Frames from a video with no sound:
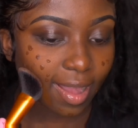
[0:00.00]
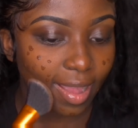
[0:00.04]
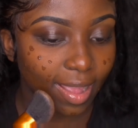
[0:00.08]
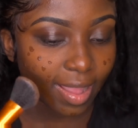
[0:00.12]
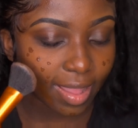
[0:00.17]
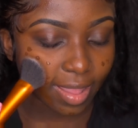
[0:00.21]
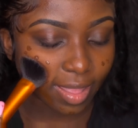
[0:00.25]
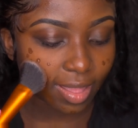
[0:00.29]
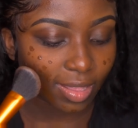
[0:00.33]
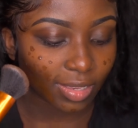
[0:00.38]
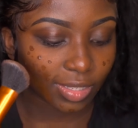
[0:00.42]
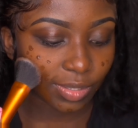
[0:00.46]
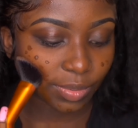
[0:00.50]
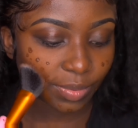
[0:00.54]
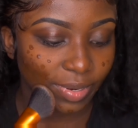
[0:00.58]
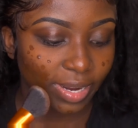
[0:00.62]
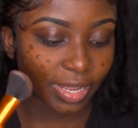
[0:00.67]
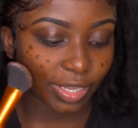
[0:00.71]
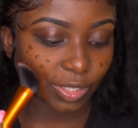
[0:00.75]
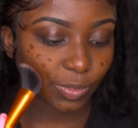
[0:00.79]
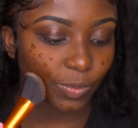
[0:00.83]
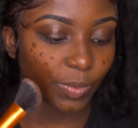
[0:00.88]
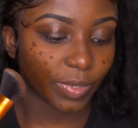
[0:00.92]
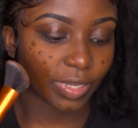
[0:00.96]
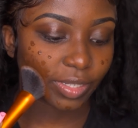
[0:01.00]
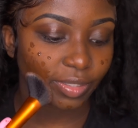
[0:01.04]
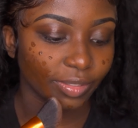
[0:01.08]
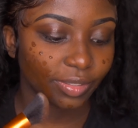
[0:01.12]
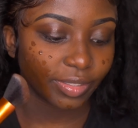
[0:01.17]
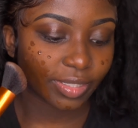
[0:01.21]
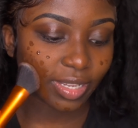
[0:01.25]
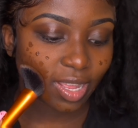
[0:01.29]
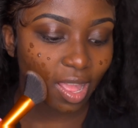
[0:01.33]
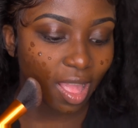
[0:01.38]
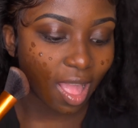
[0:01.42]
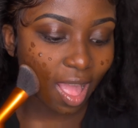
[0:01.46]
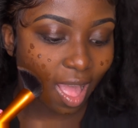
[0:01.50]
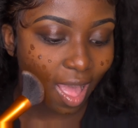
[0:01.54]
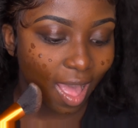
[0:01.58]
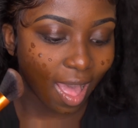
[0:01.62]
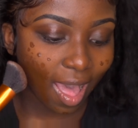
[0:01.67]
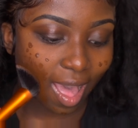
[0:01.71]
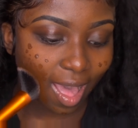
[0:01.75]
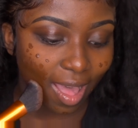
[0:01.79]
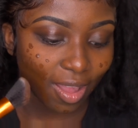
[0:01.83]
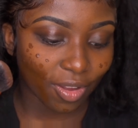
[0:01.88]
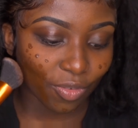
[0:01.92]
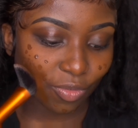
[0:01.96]
Yeah, so next one.
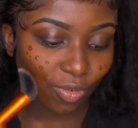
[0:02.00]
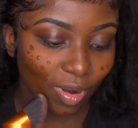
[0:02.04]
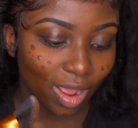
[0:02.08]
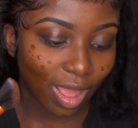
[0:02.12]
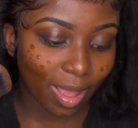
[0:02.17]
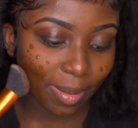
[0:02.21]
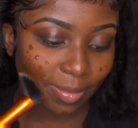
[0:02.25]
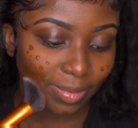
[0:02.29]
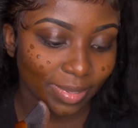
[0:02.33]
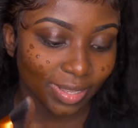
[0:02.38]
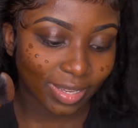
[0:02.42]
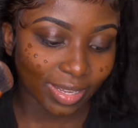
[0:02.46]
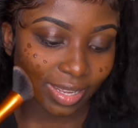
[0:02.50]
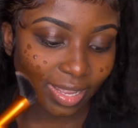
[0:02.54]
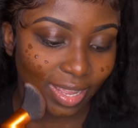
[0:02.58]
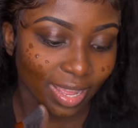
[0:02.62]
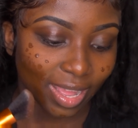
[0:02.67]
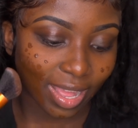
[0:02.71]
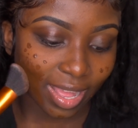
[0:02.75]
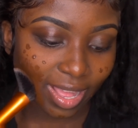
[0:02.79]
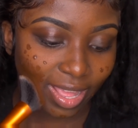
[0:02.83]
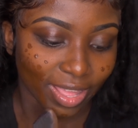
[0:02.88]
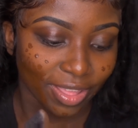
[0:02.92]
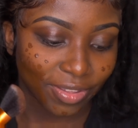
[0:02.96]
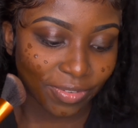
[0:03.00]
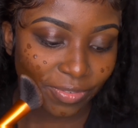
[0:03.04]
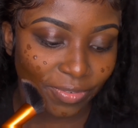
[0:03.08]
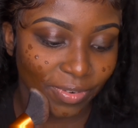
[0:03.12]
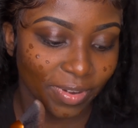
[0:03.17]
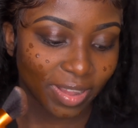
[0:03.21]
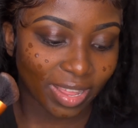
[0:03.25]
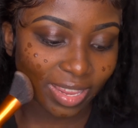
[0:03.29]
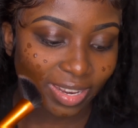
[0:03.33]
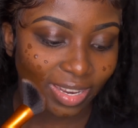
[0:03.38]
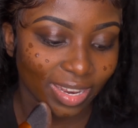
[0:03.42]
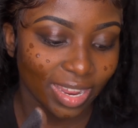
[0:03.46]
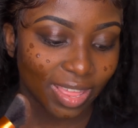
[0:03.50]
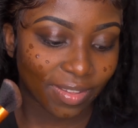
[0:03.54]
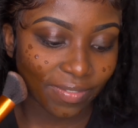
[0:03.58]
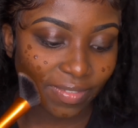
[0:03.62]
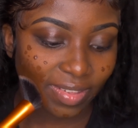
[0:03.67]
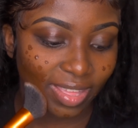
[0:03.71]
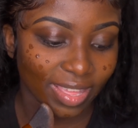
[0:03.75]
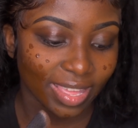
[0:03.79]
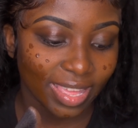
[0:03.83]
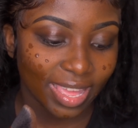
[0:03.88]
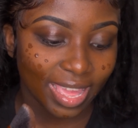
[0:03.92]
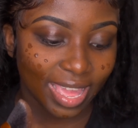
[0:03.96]
I robbed a guy for
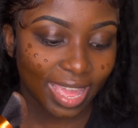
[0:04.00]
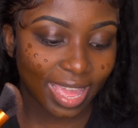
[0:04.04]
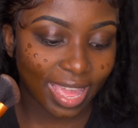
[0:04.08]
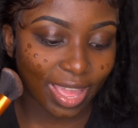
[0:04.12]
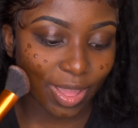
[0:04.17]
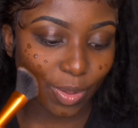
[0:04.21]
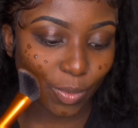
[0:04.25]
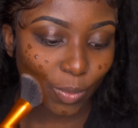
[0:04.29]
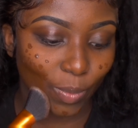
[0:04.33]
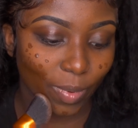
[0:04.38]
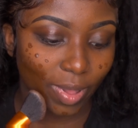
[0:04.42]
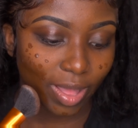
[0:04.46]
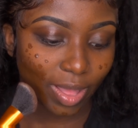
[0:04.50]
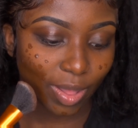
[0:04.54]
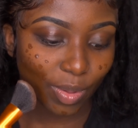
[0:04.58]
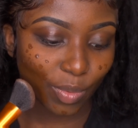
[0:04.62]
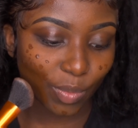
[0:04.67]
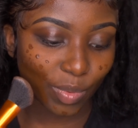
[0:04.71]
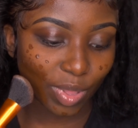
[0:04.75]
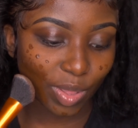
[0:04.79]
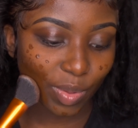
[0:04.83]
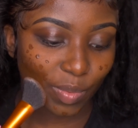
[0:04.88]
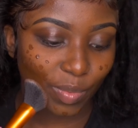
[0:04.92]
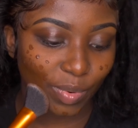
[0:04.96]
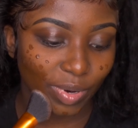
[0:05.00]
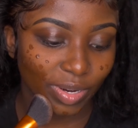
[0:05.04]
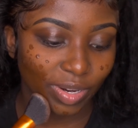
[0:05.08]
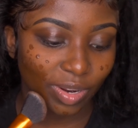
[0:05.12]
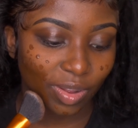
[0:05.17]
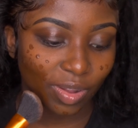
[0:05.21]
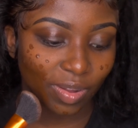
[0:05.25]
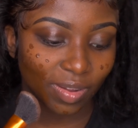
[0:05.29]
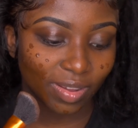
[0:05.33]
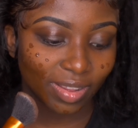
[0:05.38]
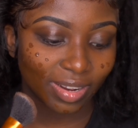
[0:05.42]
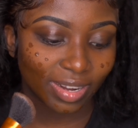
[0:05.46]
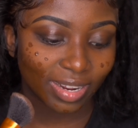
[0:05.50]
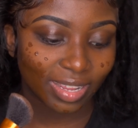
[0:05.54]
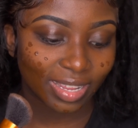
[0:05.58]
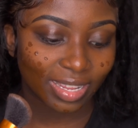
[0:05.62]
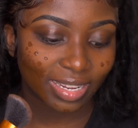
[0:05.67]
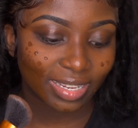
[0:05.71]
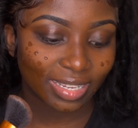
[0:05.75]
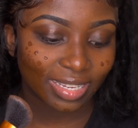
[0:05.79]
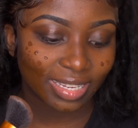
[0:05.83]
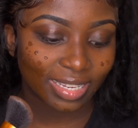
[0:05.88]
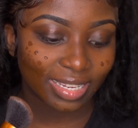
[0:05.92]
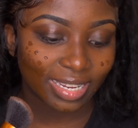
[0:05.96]
$11K while we were on
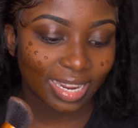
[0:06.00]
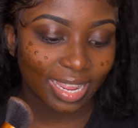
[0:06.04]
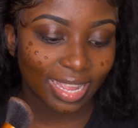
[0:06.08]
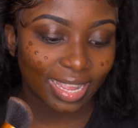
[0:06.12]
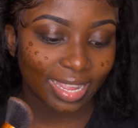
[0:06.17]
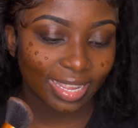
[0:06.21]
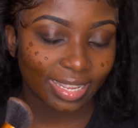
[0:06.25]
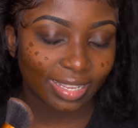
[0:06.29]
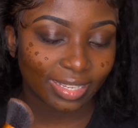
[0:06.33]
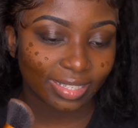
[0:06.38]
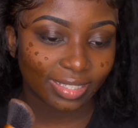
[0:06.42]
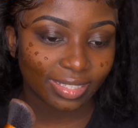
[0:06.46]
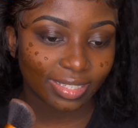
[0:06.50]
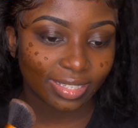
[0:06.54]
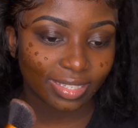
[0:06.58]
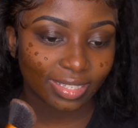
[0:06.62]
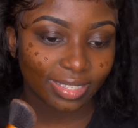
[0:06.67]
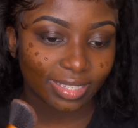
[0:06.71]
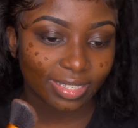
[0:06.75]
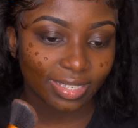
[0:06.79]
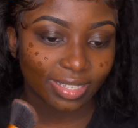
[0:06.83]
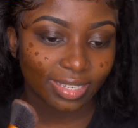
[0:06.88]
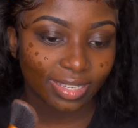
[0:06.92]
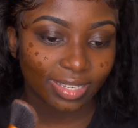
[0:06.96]
a date.